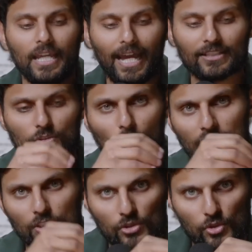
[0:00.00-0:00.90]
And so
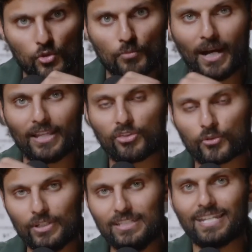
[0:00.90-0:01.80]
I do my
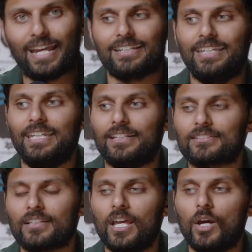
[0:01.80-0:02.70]
3
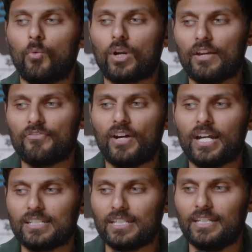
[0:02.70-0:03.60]
techniques. What I
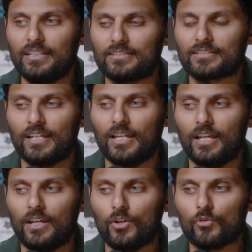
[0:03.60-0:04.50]
find is
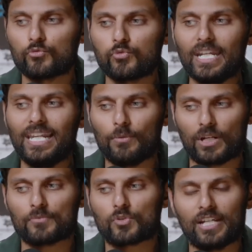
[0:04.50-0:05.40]
really
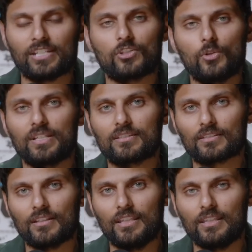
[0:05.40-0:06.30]
what I'm trying to do is
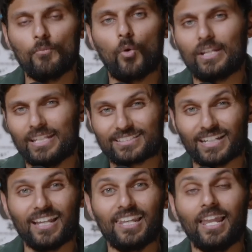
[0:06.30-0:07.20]
in the morning is
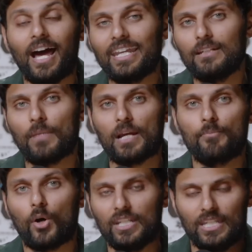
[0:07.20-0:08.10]
align my
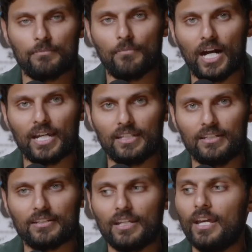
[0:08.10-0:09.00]
body and
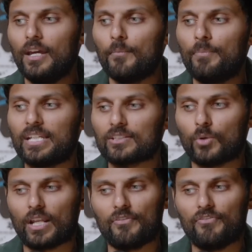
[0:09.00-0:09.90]
mind. Because
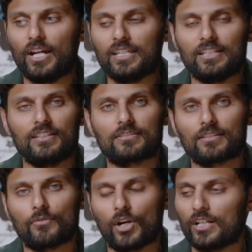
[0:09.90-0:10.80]
what I find is,
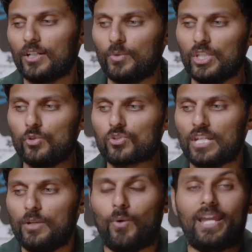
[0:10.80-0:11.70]
Rangan, we
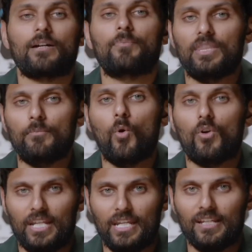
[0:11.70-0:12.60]
usually wake up in the
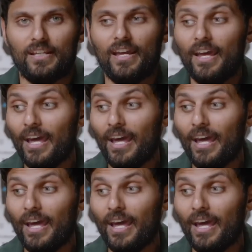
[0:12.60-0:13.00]
morning